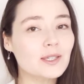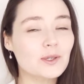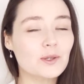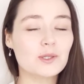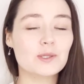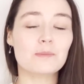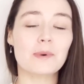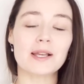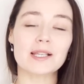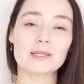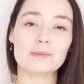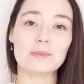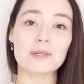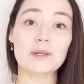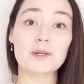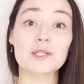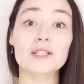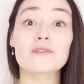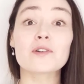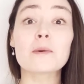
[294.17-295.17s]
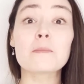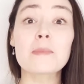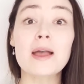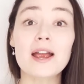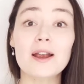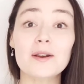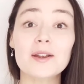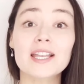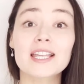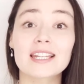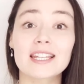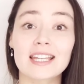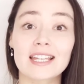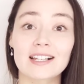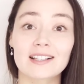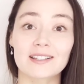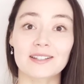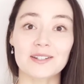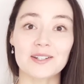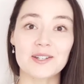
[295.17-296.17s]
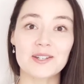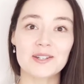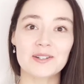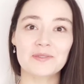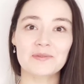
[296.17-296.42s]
used by speakers of American English.